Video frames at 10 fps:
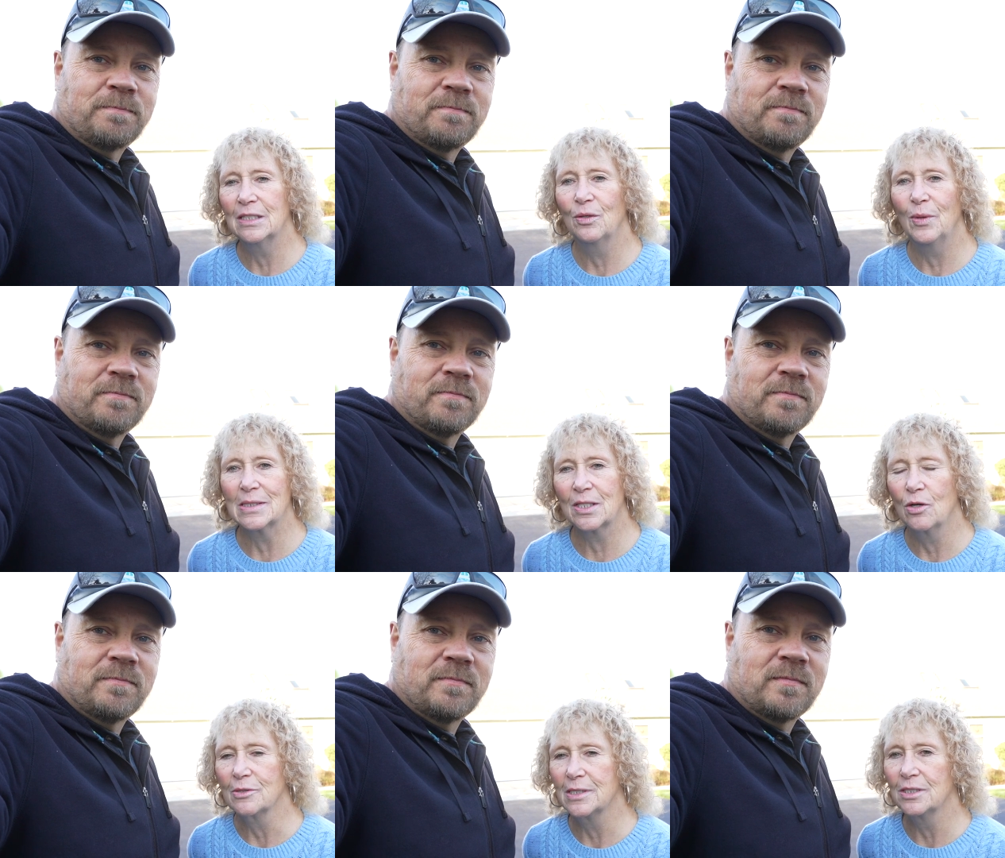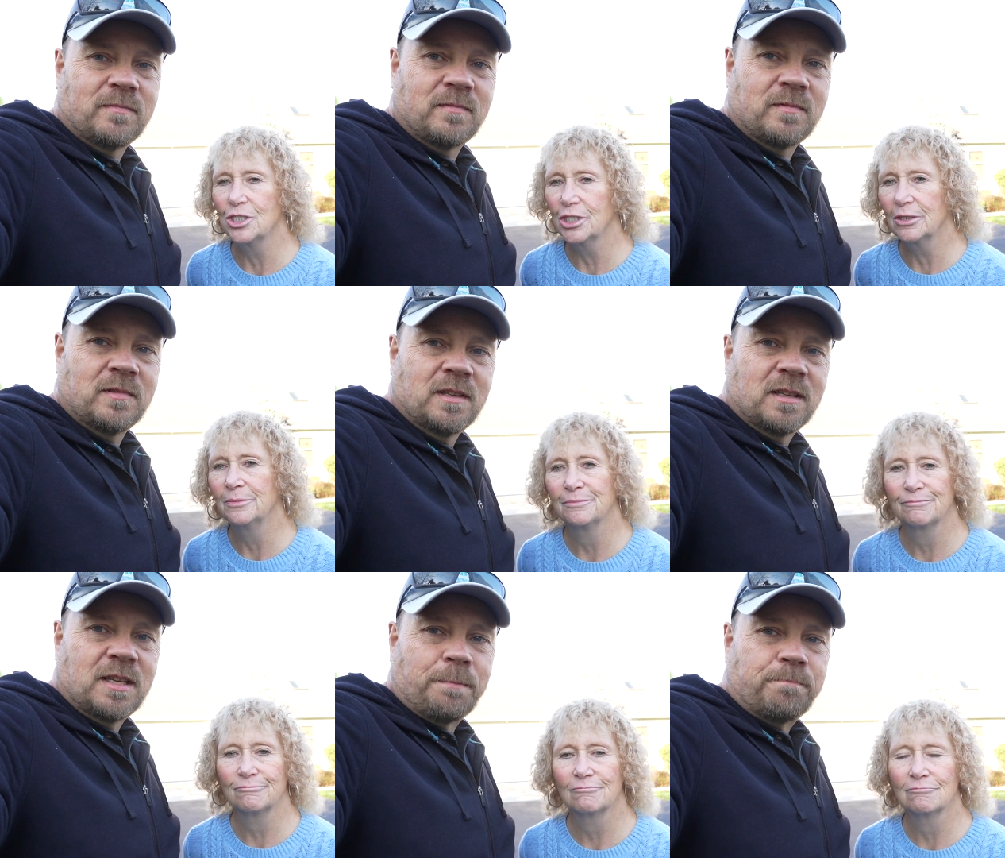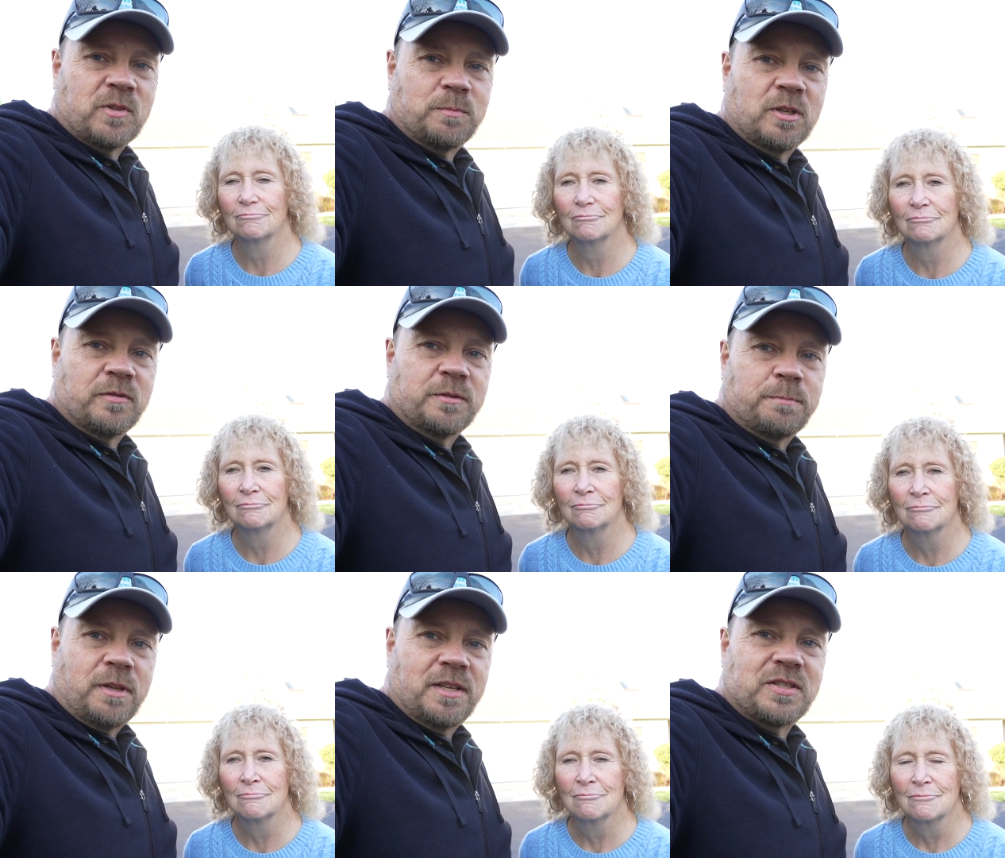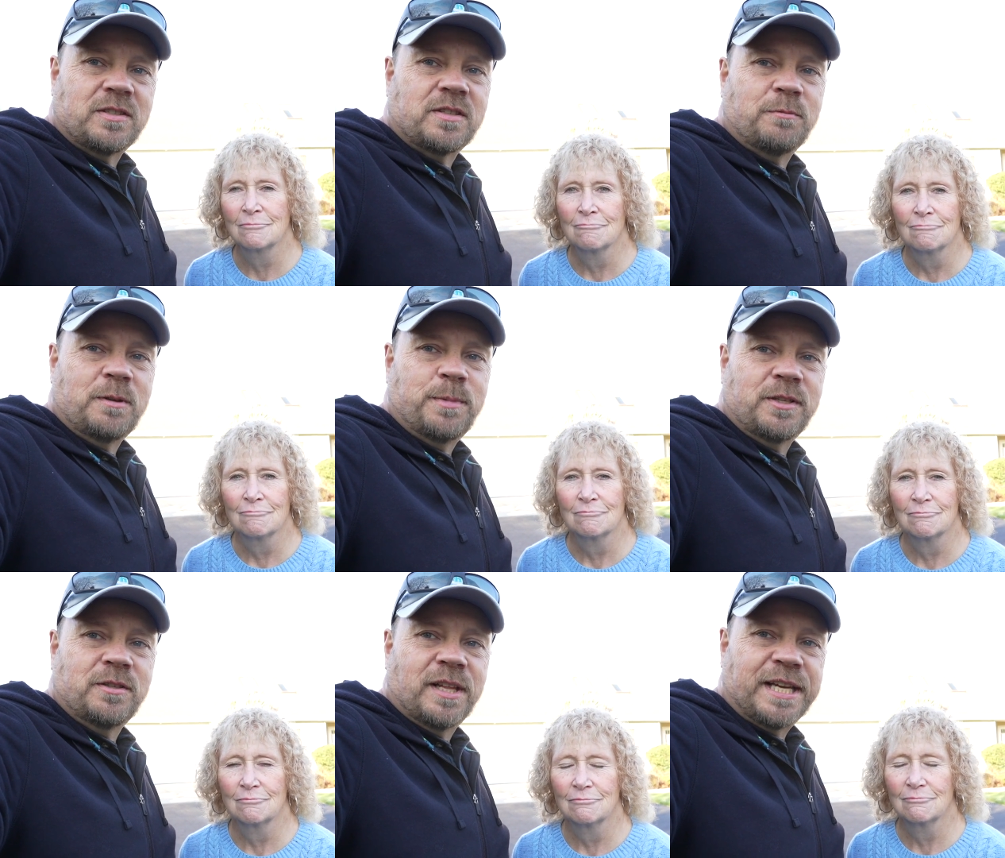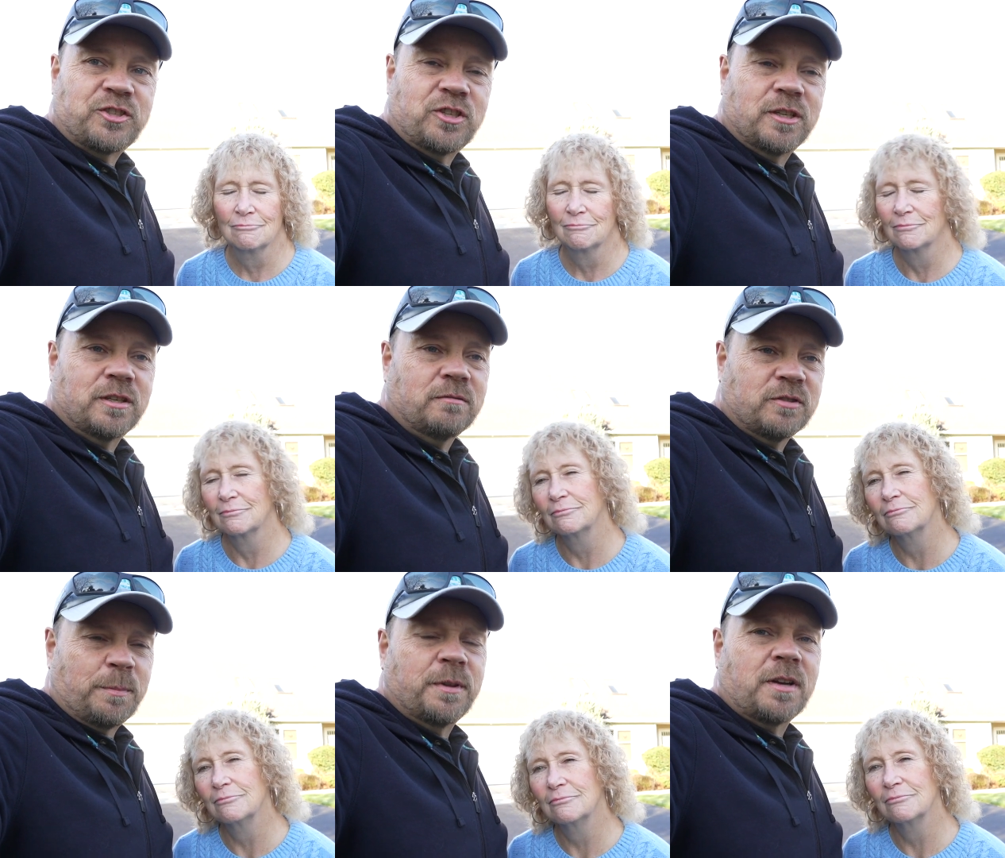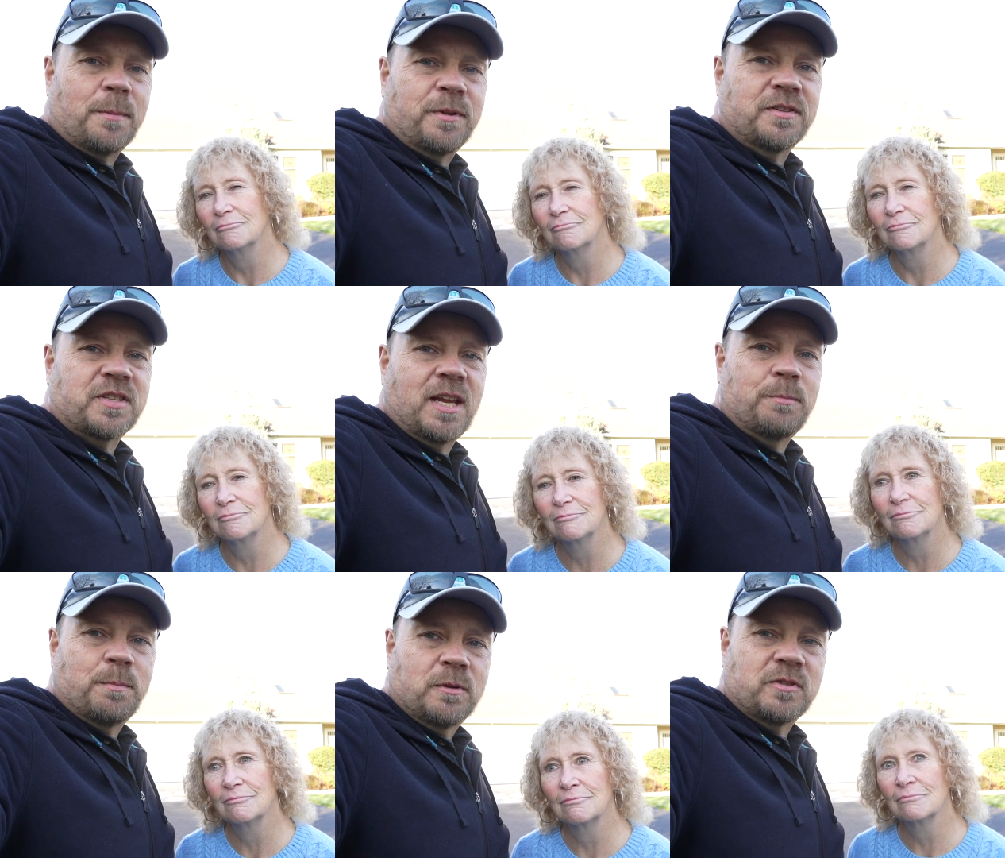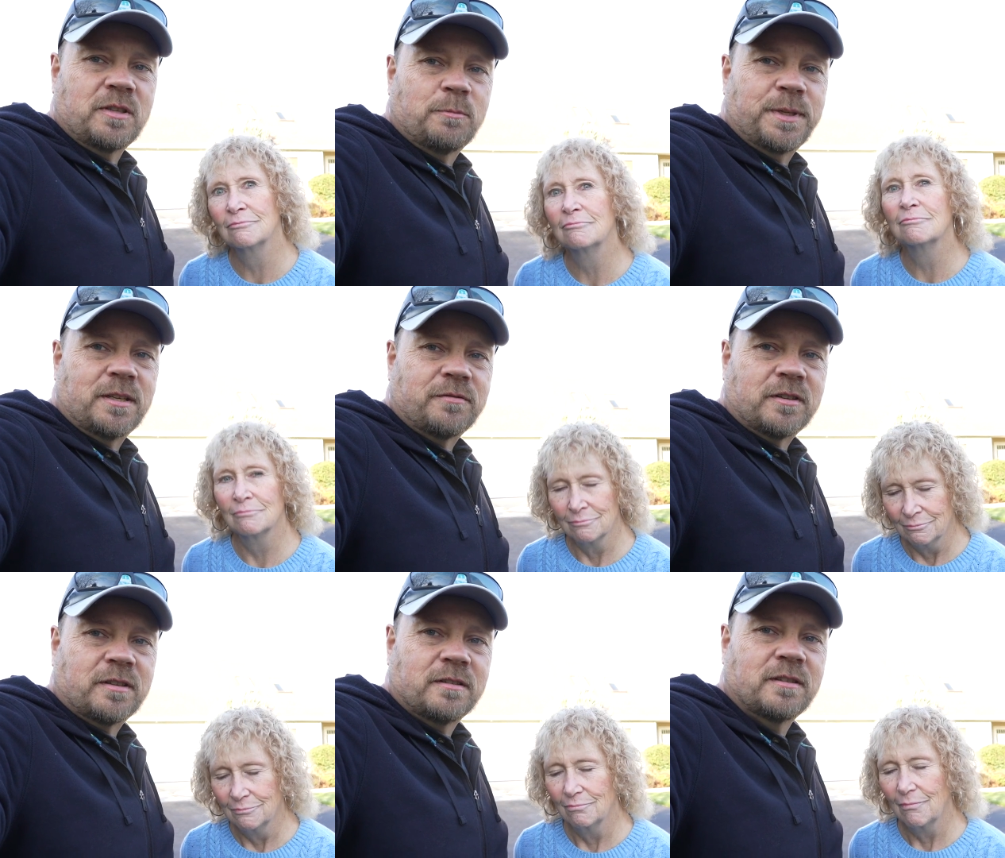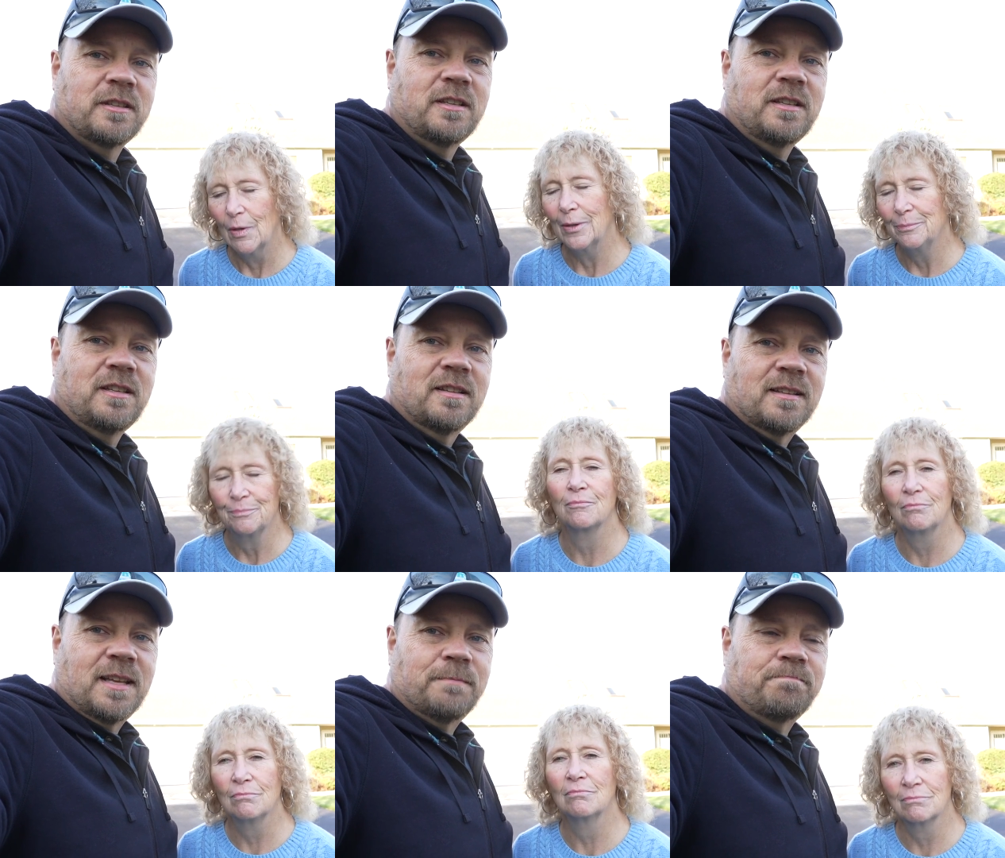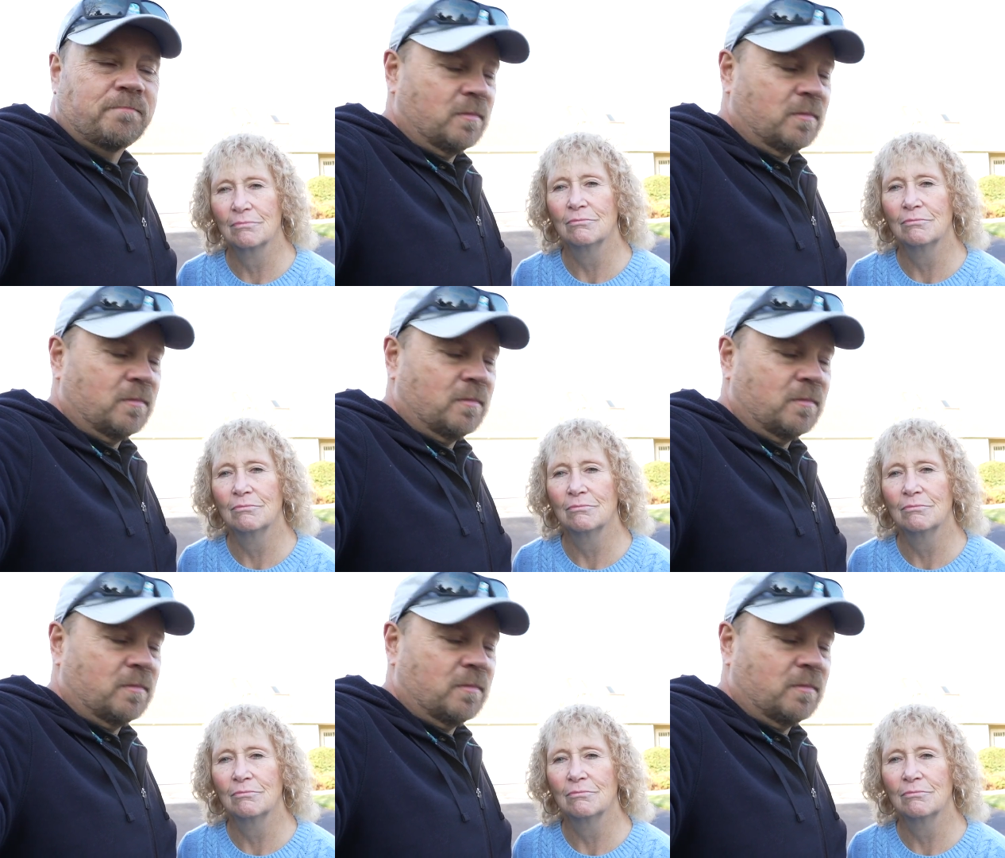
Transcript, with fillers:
Speaker 1: to the west coast this year.
Speaker 2: Yep, some different places than we've been to last year. Some of the couple the same, but mostly will be different. Right. Yep.